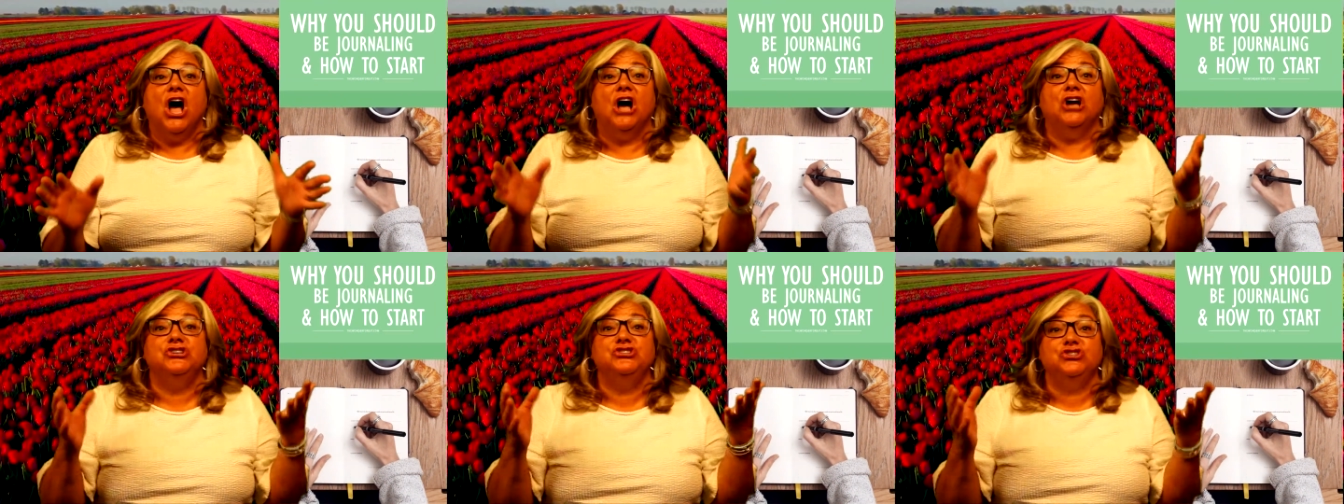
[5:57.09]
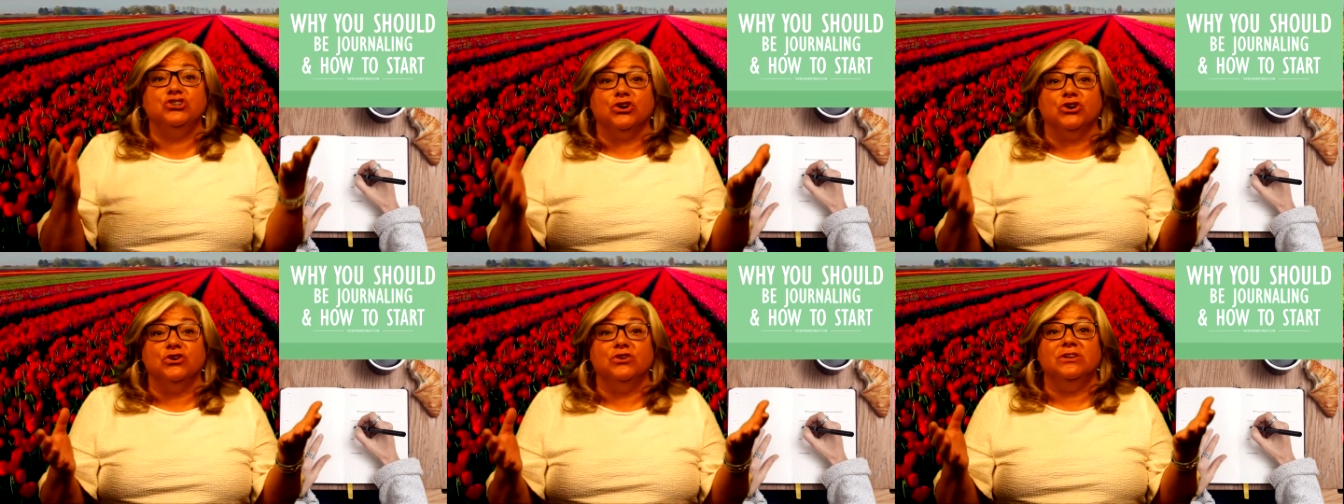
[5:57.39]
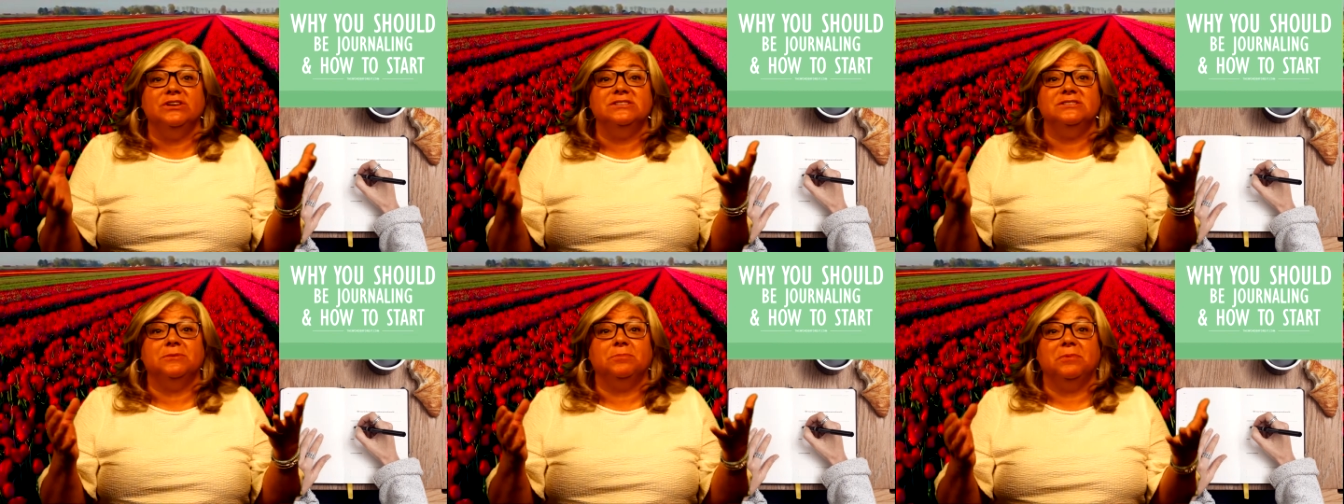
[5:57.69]
A
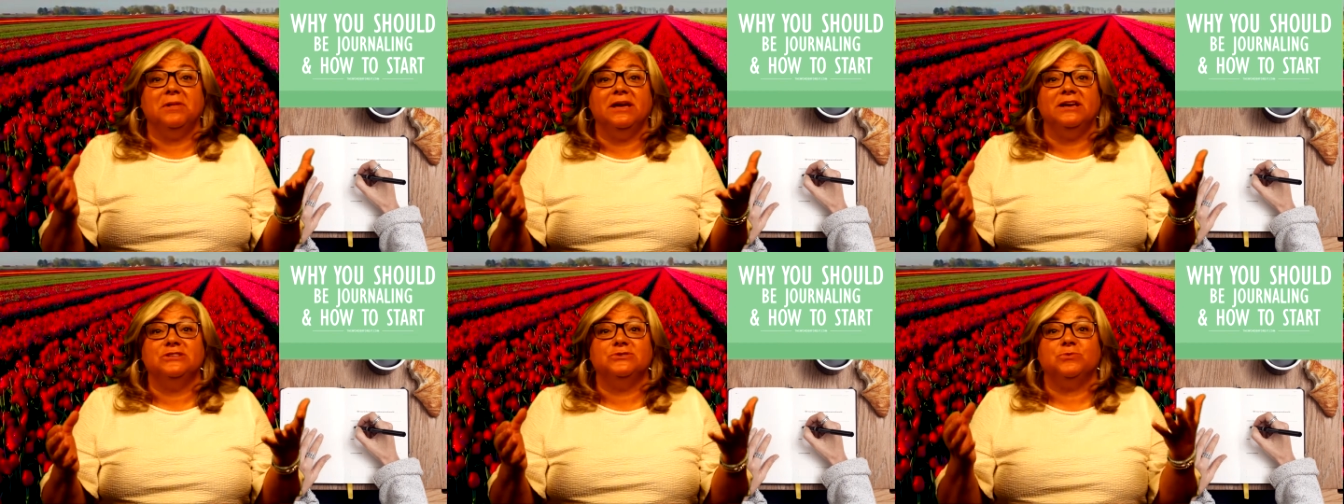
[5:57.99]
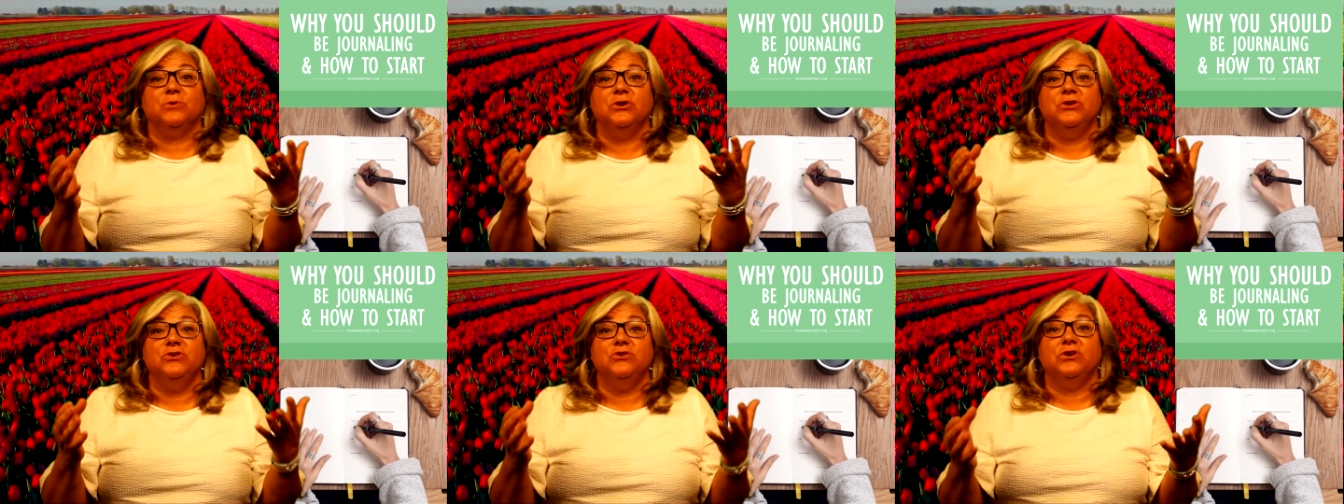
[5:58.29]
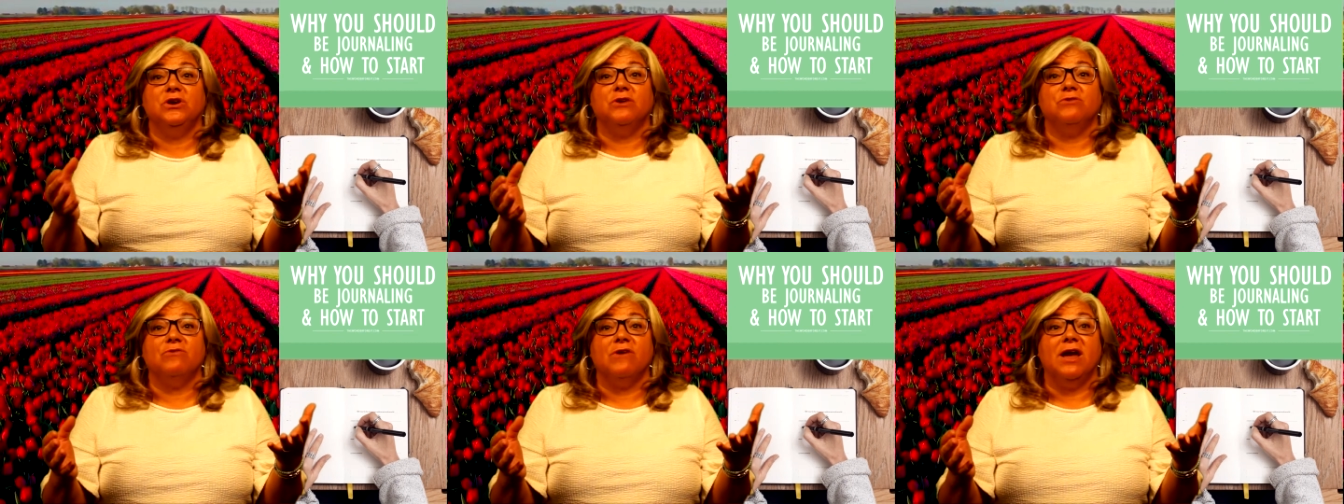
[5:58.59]
journal is a place where you
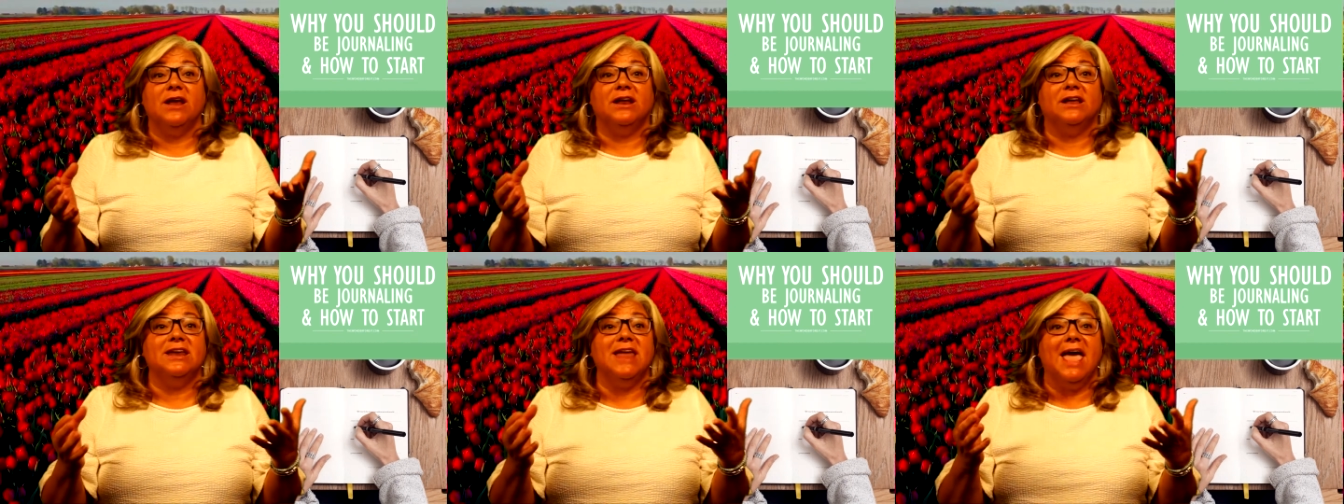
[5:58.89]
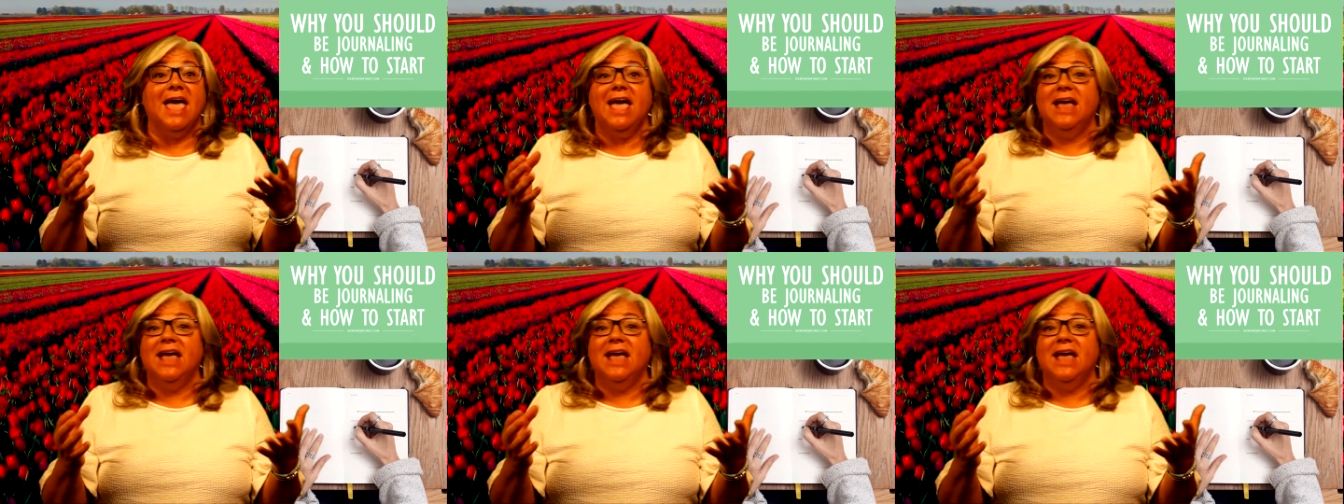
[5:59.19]
can write on